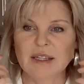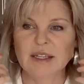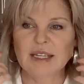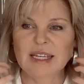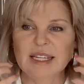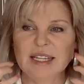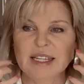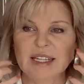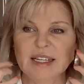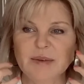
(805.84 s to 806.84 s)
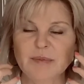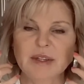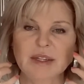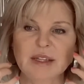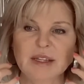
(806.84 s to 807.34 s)
the um,
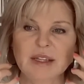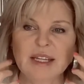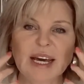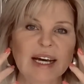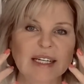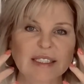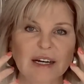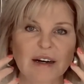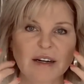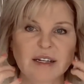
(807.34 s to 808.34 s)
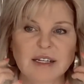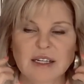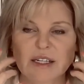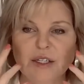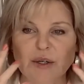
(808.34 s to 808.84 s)
the eyes are.
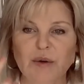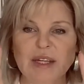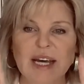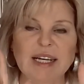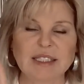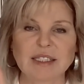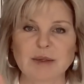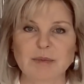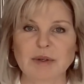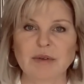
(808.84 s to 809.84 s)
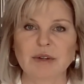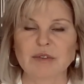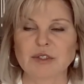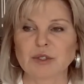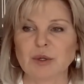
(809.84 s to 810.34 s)
The eyes are the mirror of the
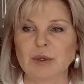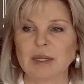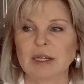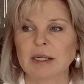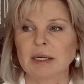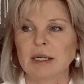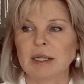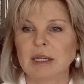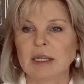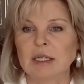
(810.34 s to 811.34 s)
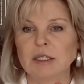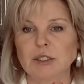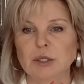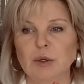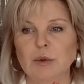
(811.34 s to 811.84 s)
soul.
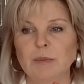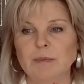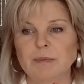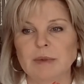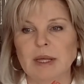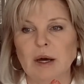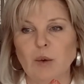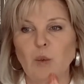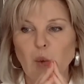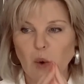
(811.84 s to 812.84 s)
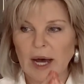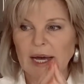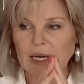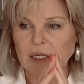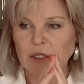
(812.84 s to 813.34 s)
So
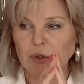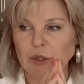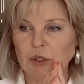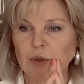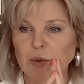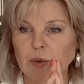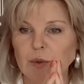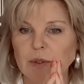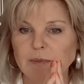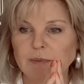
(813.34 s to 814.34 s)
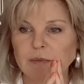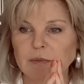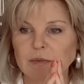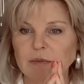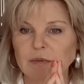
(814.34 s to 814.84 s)
why do you
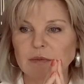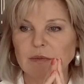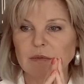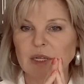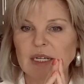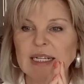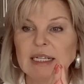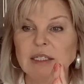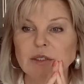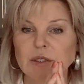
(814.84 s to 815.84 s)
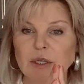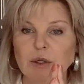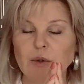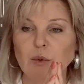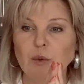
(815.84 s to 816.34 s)
need to
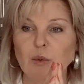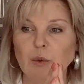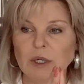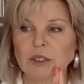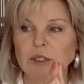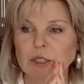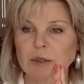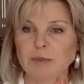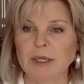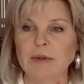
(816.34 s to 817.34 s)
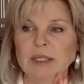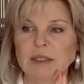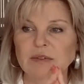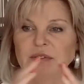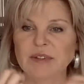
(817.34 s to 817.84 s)
know what your spirit
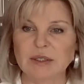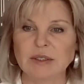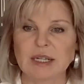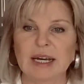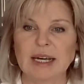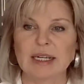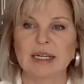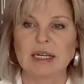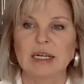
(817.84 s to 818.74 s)
feels like?